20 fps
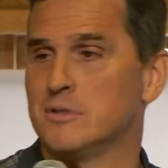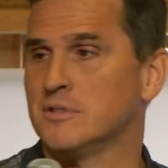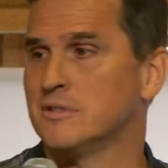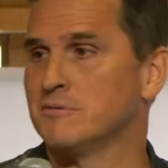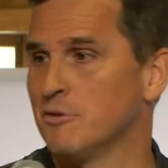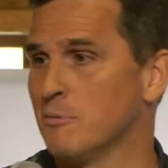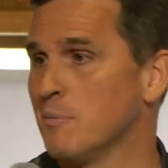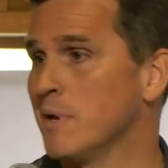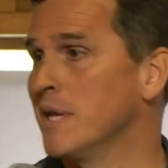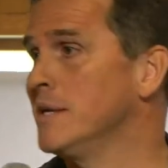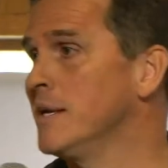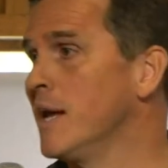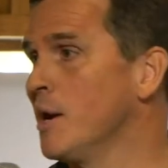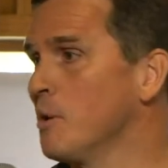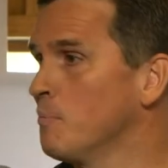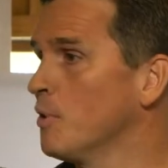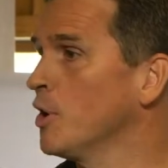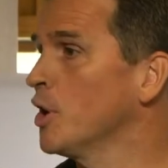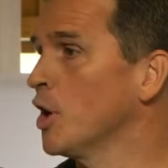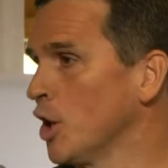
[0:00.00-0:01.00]
from In-N-Out
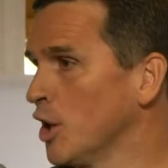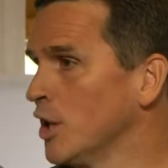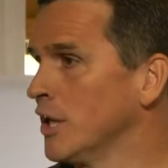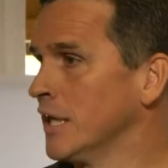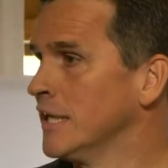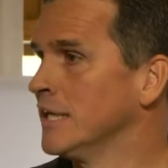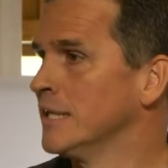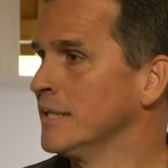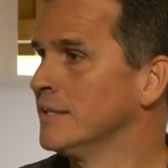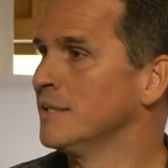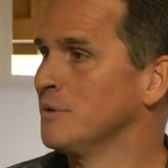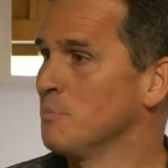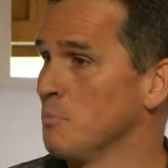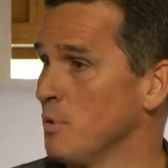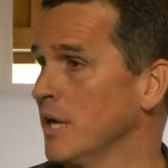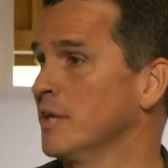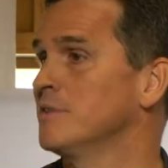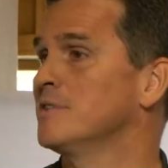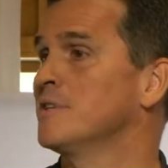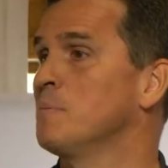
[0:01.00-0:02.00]
Burger, bring
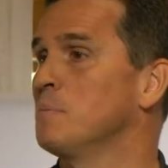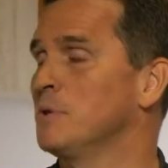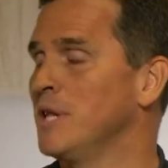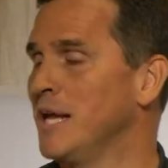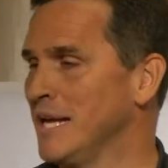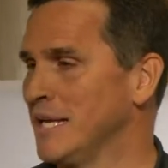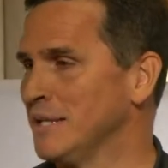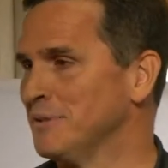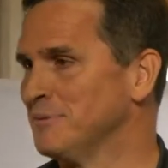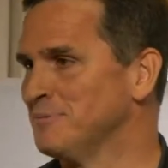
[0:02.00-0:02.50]
it to the plane.